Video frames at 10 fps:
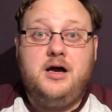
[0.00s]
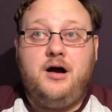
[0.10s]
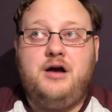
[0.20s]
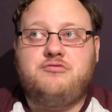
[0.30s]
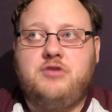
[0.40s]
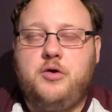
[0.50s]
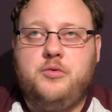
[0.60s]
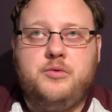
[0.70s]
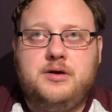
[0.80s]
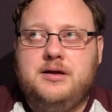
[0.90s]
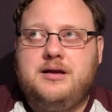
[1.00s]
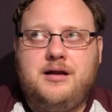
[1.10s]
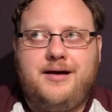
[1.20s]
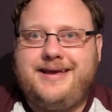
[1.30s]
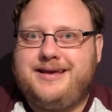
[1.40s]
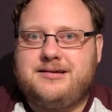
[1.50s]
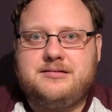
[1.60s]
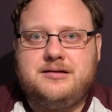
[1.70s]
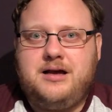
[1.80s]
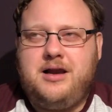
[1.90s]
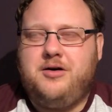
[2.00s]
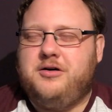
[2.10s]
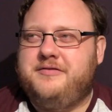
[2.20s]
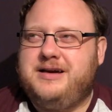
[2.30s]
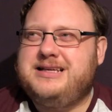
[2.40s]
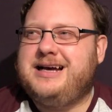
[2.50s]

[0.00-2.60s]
I wrote like a lot of,